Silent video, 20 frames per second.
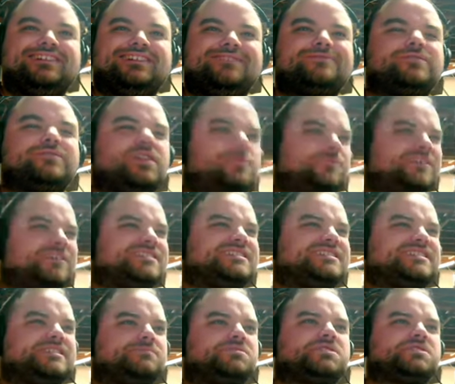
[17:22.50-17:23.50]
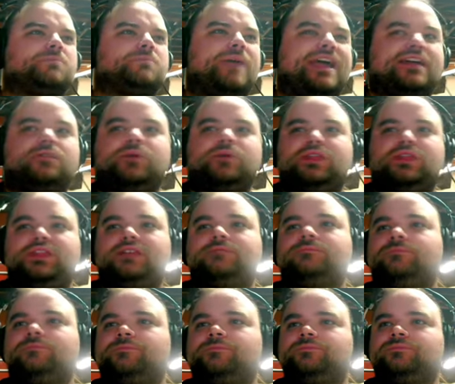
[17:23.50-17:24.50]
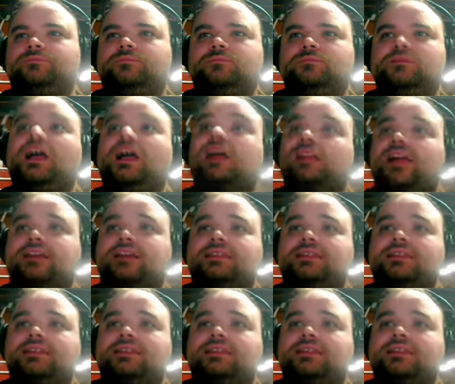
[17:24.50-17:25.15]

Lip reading: really brings in some smack with it. I like